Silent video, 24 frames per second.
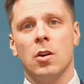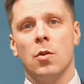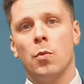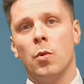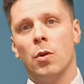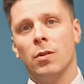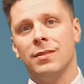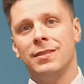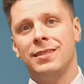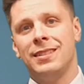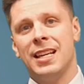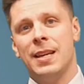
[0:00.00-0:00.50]

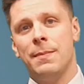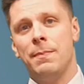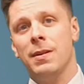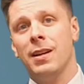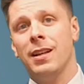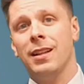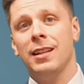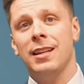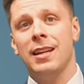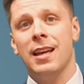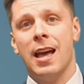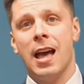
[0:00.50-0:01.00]
will
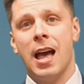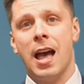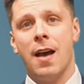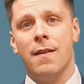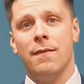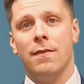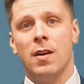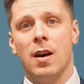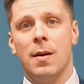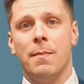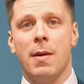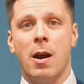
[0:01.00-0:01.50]
typically
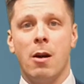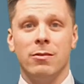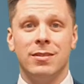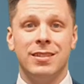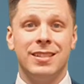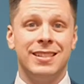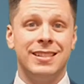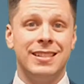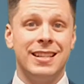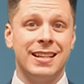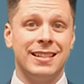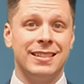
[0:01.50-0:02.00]
have about
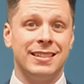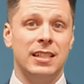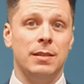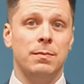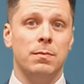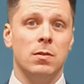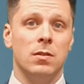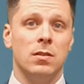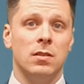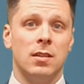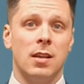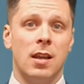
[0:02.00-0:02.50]

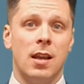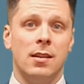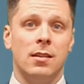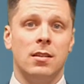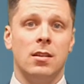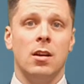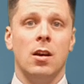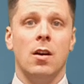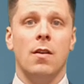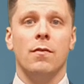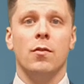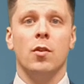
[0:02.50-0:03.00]
60%
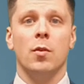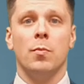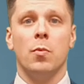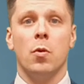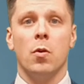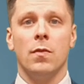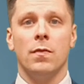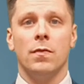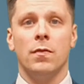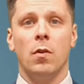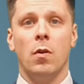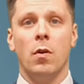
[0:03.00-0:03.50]
of their
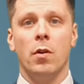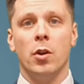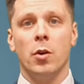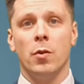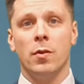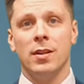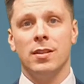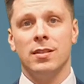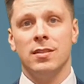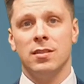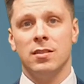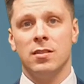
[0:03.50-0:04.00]
portfolio
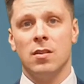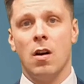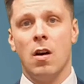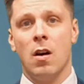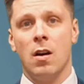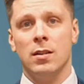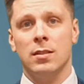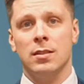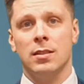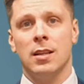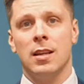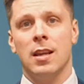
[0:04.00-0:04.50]
in
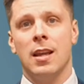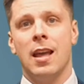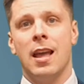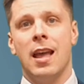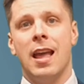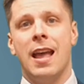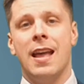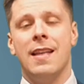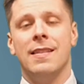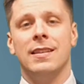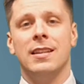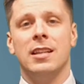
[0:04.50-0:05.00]
stocks
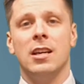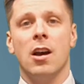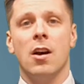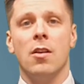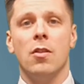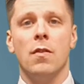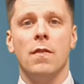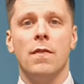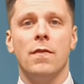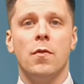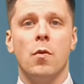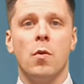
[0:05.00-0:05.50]
and the
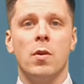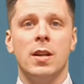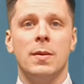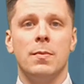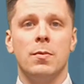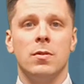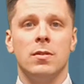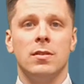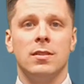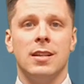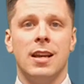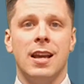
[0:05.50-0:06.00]
other
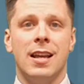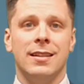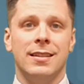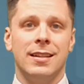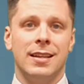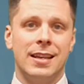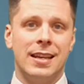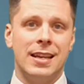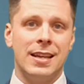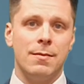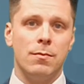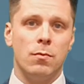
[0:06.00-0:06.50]
40%
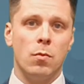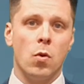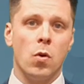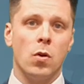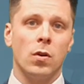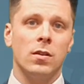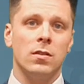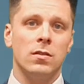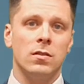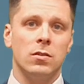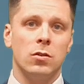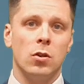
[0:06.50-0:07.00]
in more
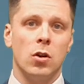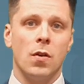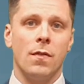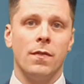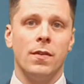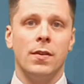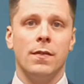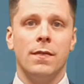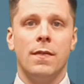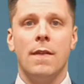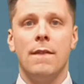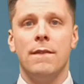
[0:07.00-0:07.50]

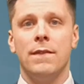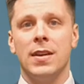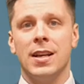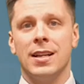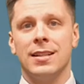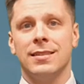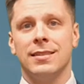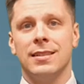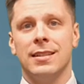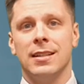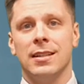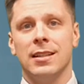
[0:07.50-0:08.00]
conservative
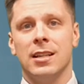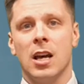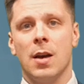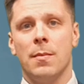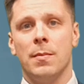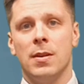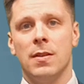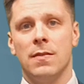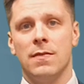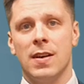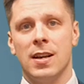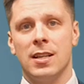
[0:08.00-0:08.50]
fixed income
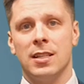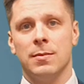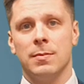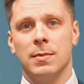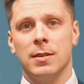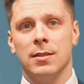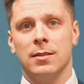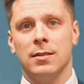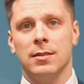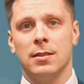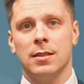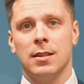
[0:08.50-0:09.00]

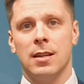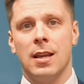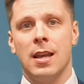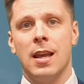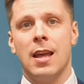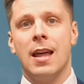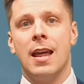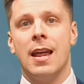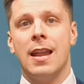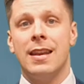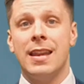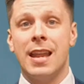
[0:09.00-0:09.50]
investments.
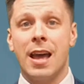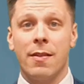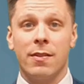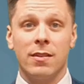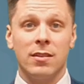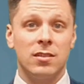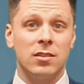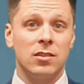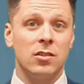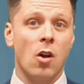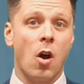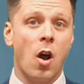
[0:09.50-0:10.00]
Now, the
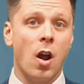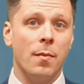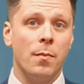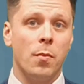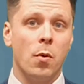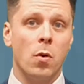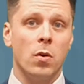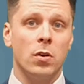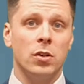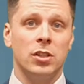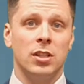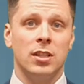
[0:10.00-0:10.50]
stock
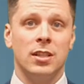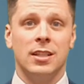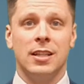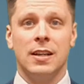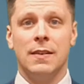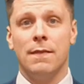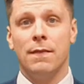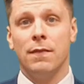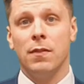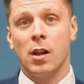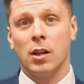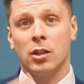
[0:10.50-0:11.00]
portion
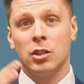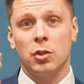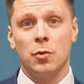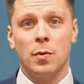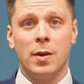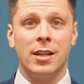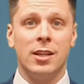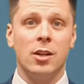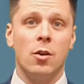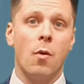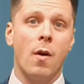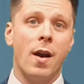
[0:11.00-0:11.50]
can
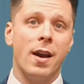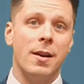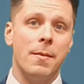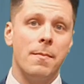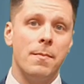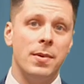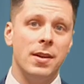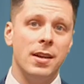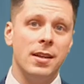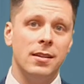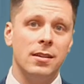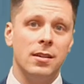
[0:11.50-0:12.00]
fluctuate quite a
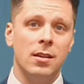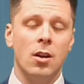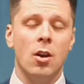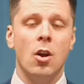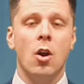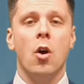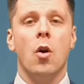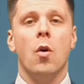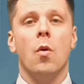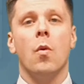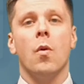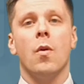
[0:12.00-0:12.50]
bit,
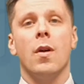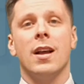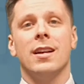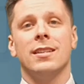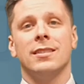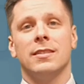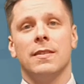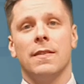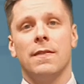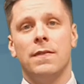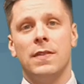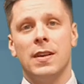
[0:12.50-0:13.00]
whereas
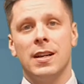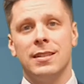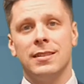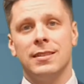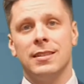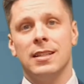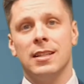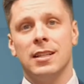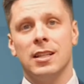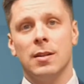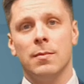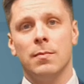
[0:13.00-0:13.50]
the fixed
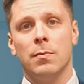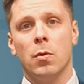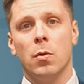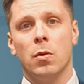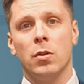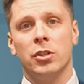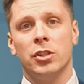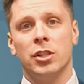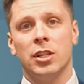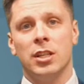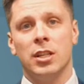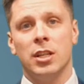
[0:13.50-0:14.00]
income
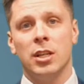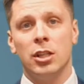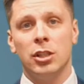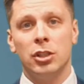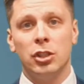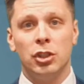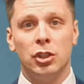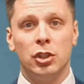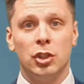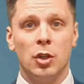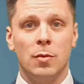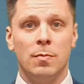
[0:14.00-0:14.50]
portion
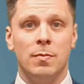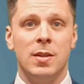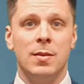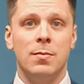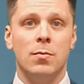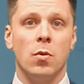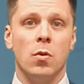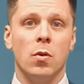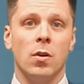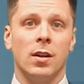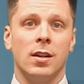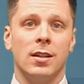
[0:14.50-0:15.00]
should be
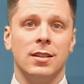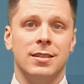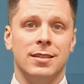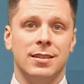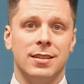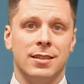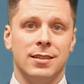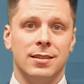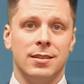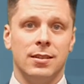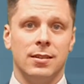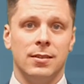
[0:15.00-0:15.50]
more
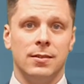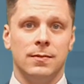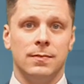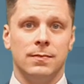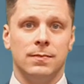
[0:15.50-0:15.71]
consistent.